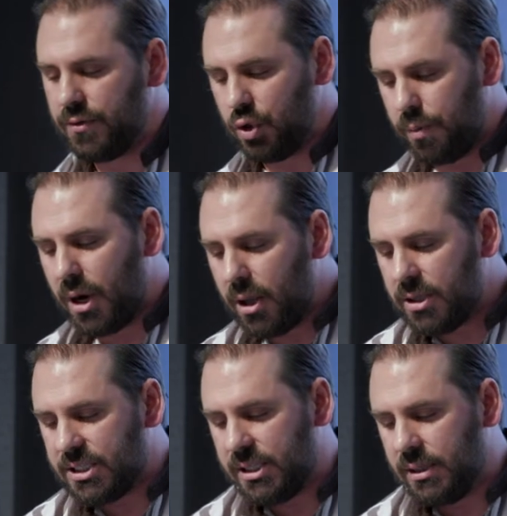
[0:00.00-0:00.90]
of zoo
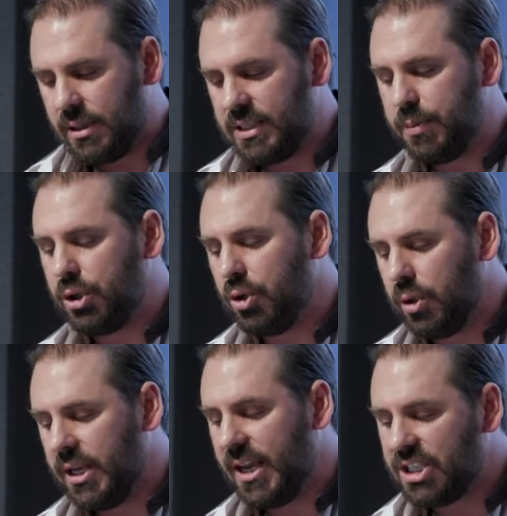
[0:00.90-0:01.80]
biology, its
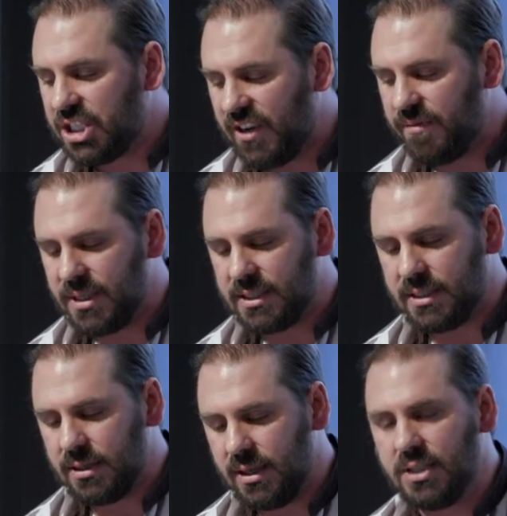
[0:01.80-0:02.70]
peculiar
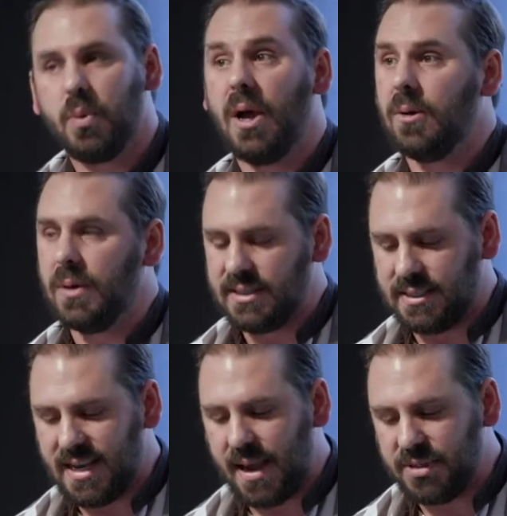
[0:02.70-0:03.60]
achievements as well as
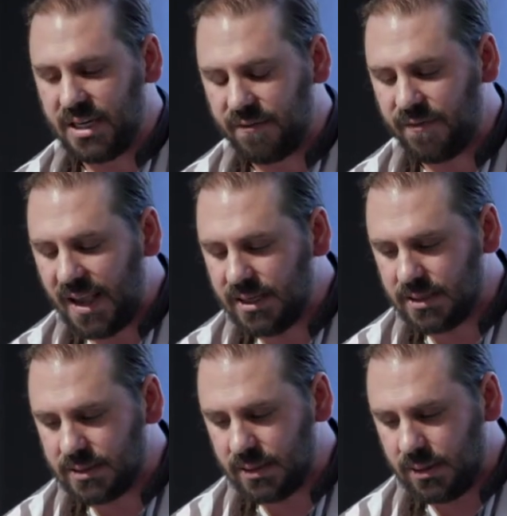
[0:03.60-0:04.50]
its abject
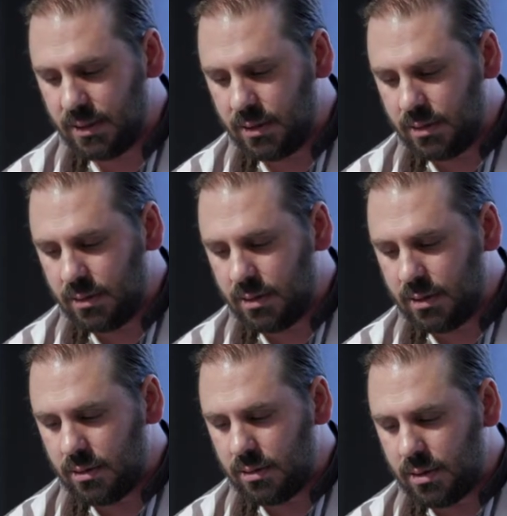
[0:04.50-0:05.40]
failures,
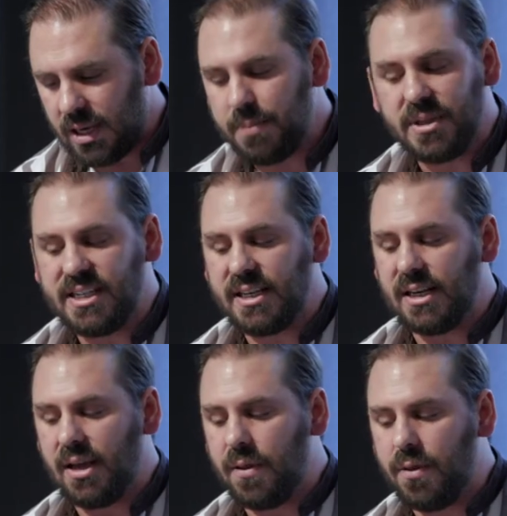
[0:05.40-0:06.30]
and in
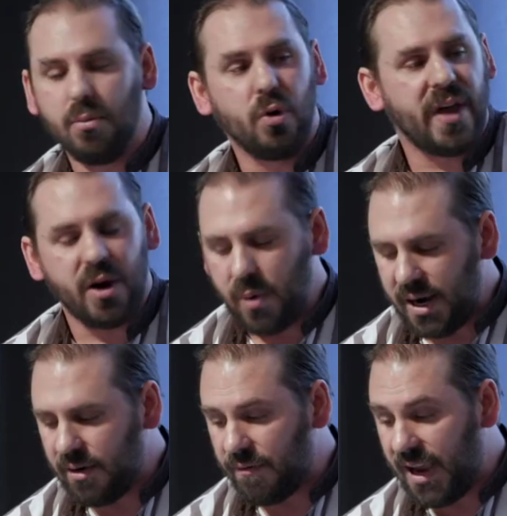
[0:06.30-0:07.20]
particular the more that I
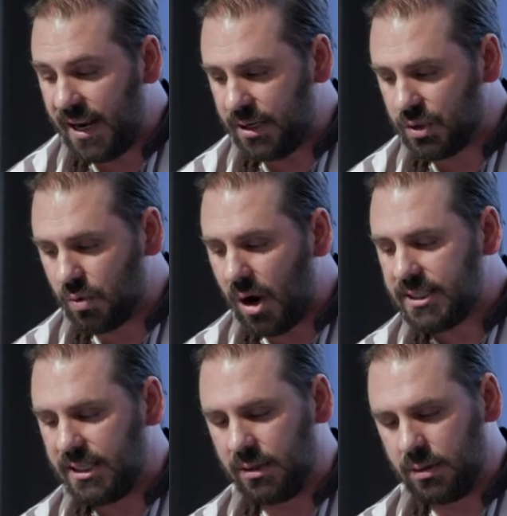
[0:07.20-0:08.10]
read of Hediger's
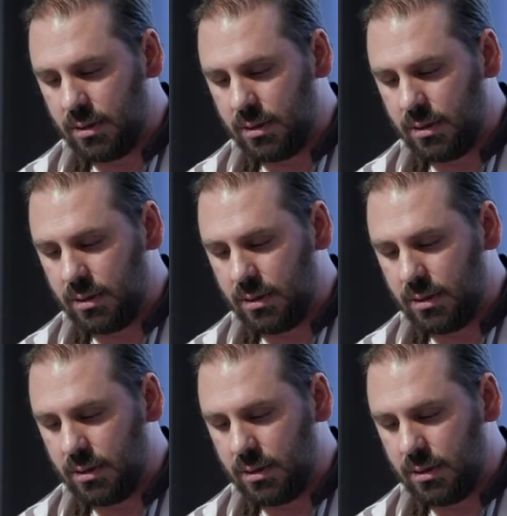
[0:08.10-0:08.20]
writing,